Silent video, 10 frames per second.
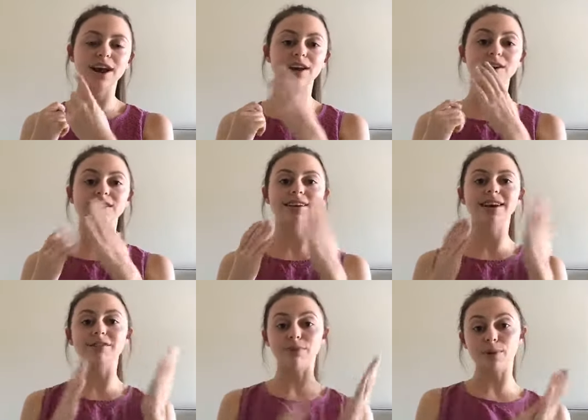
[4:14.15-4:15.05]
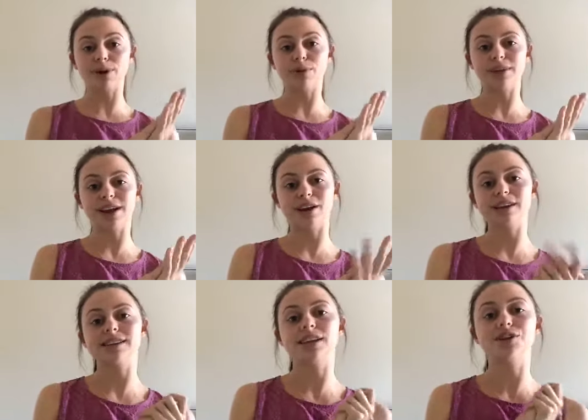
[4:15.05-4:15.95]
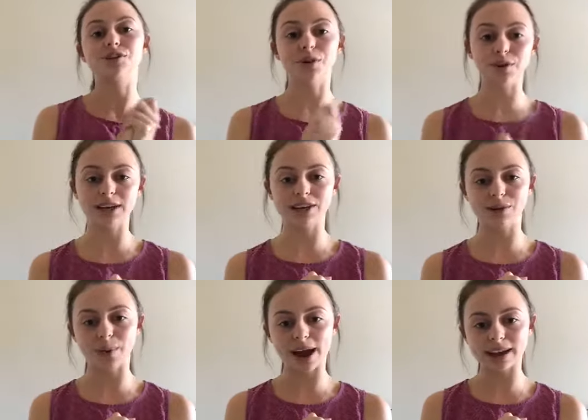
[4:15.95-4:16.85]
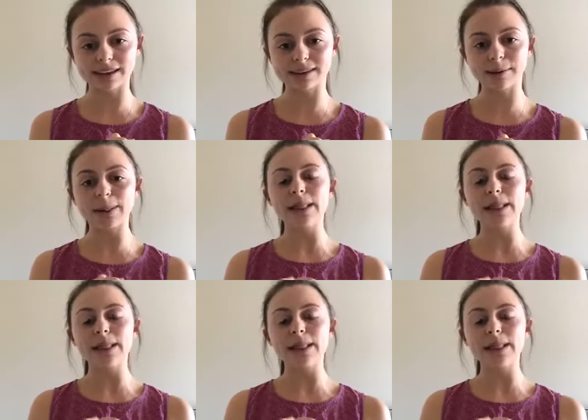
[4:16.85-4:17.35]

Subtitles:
and avoid all the areas that you don't need to wax.